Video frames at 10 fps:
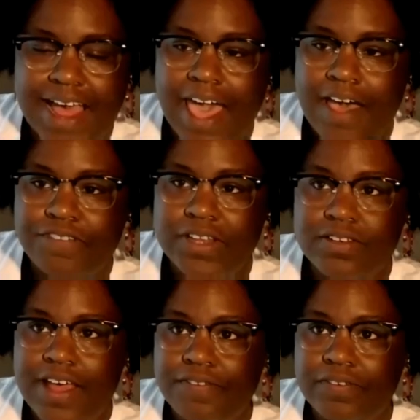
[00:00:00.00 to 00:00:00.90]
and I have
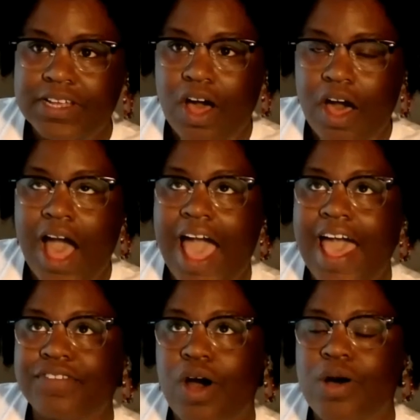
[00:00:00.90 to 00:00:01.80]

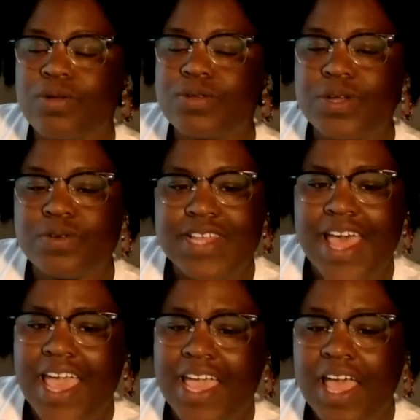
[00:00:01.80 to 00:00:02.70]
to also
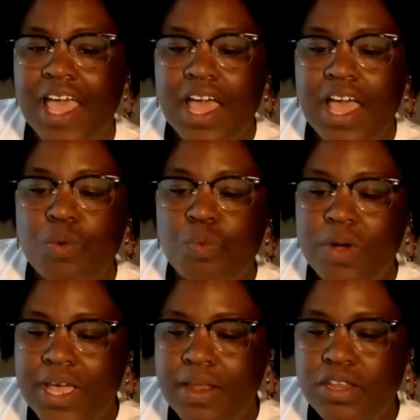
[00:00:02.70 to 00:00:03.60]
say,
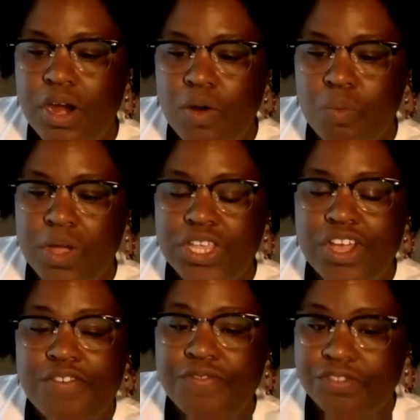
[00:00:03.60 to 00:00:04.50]
when
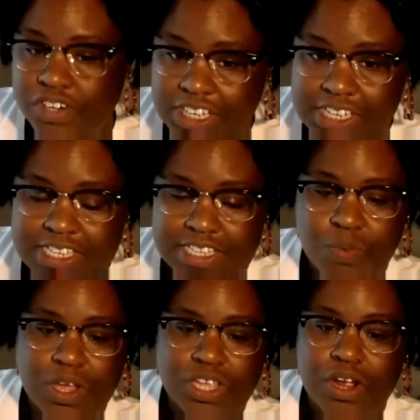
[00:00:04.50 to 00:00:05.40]
your friends
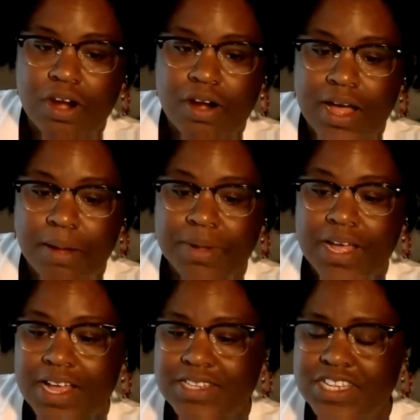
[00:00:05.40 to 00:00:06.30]
and when your
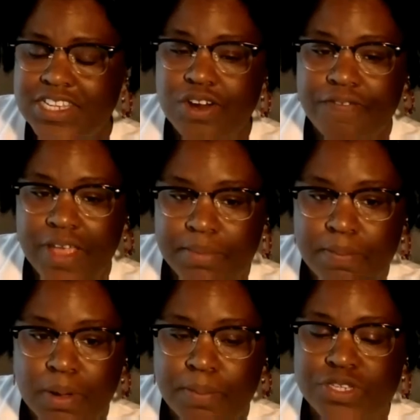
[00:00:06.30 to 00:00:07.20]
cousins, your
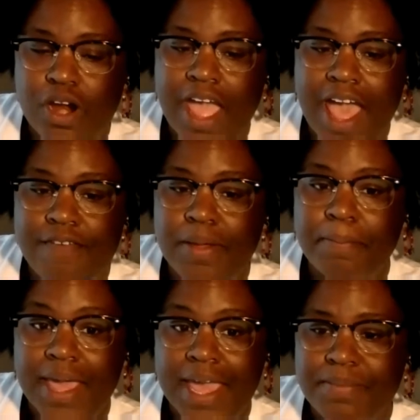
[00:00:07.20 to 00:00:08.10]
family members are
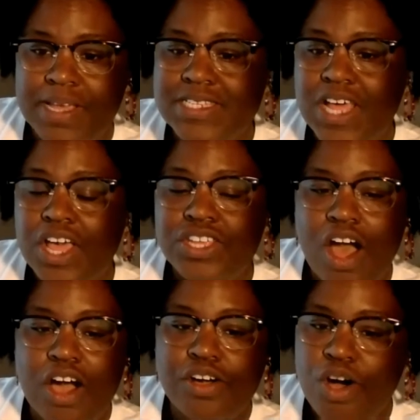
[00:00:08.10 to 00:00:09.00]
having babies,
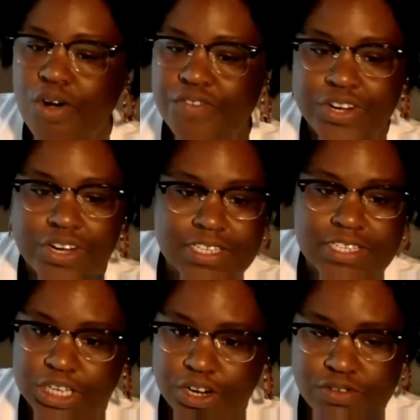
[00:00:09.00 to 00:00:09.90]
y'all go over there and
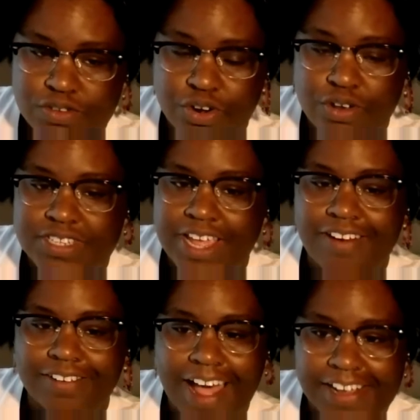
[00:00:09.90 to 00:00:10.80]
see those girls.
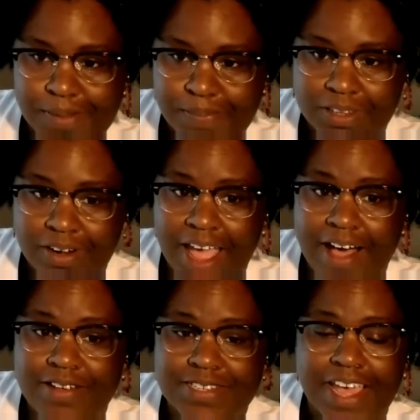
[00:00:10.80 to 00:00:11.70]
They are locked up in their
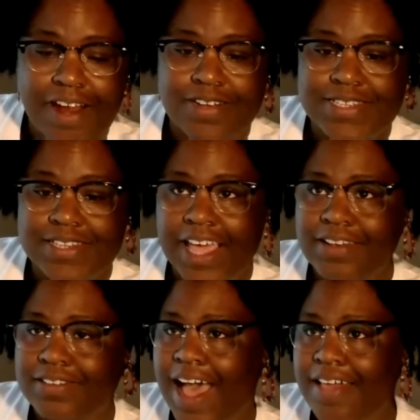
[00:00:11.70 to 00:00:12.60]
house. They're
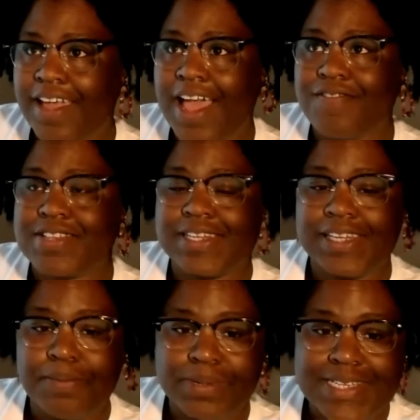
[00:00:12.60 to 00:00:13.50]
having
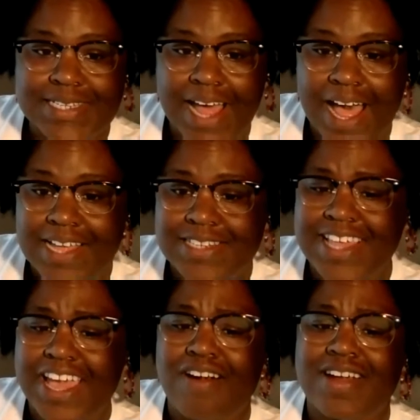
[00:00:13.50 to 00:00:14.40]
sleepless
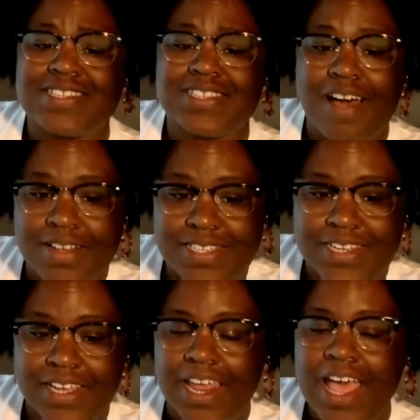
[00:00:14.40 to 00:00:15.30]
nights. They are
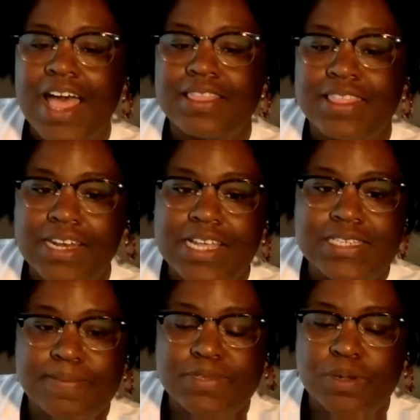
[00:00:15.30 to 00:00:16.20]
exhausted. They
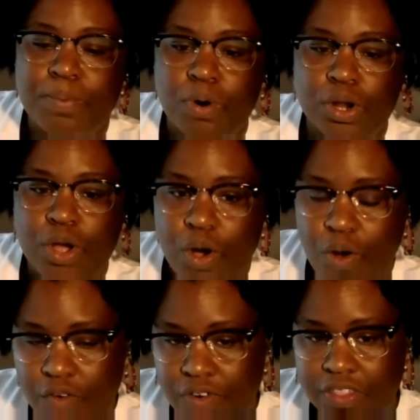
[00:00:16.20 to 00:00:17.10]
need some support.
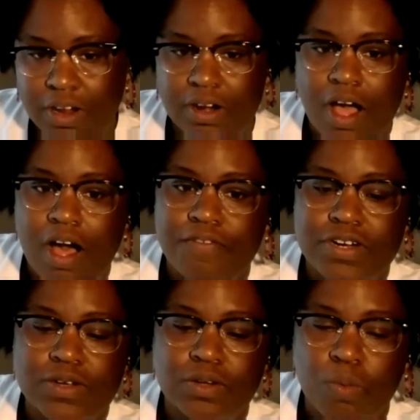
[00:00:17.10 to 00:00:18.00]
Go over there and
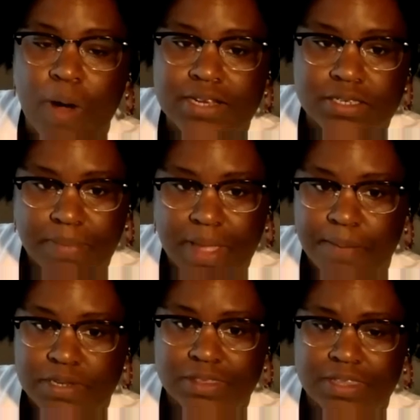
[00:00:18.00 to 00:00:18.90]
offer to watch the
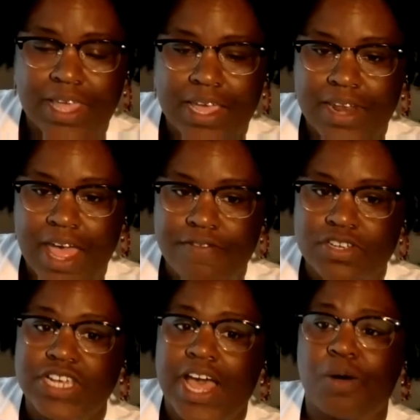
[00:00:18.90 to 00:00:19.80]
baby so that they can have
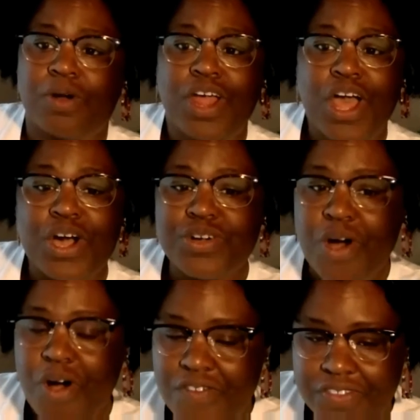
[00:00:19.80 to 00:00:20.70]
a shower.
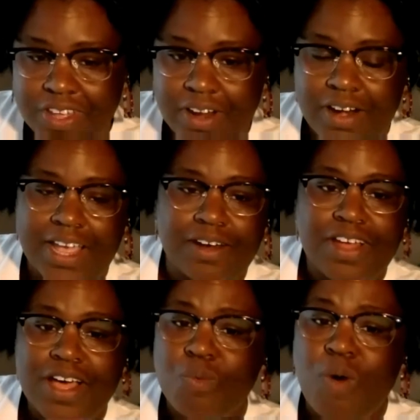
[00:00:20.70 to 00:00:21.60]
Go over there
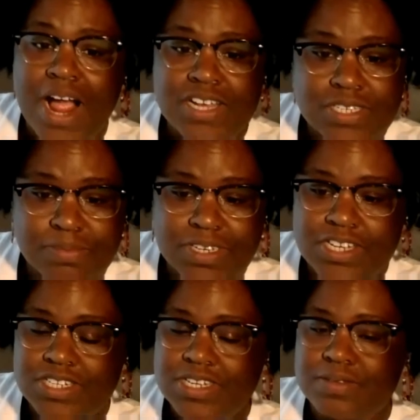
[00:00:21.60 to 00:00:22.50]
and wash some
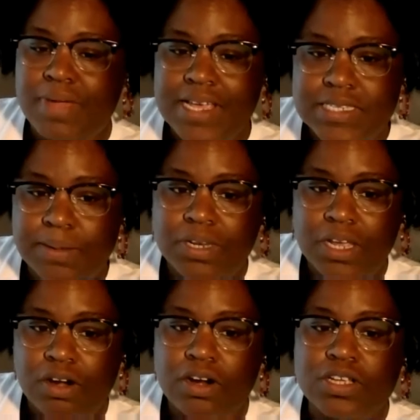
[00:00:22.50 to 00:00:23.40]
dishes, make some
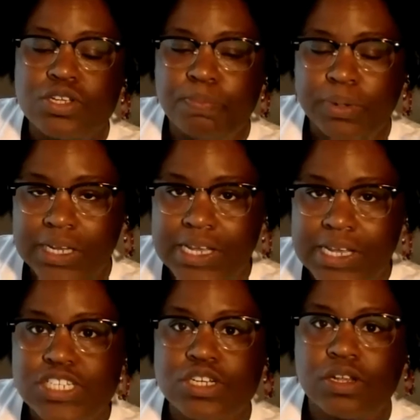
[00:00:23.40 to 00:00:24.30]
dinner.
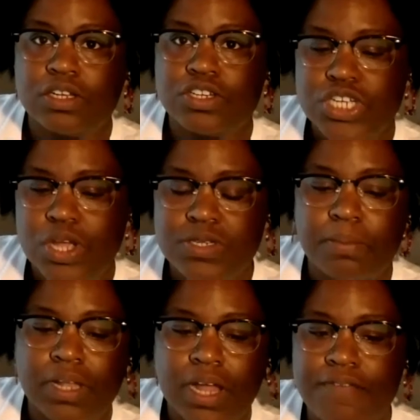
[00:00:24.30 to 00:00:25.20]
Please show
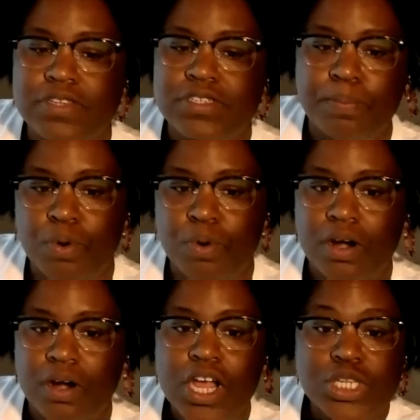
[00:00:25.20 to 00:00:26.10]
some love and
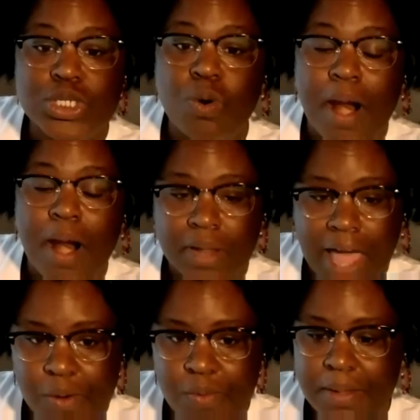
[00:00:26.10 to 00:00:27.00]
support to our
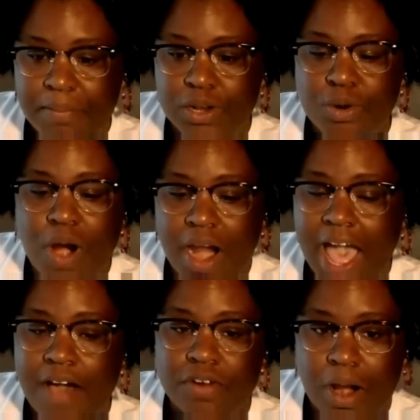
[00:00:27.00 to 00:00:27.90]
Black women who are
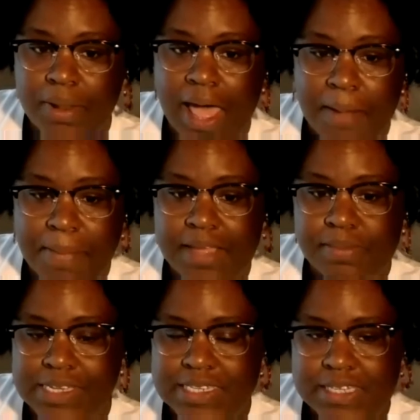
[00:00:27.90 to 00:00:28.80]
having our Black
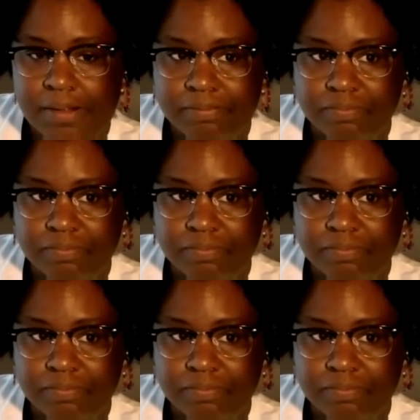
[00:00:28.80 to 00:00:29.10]
babies.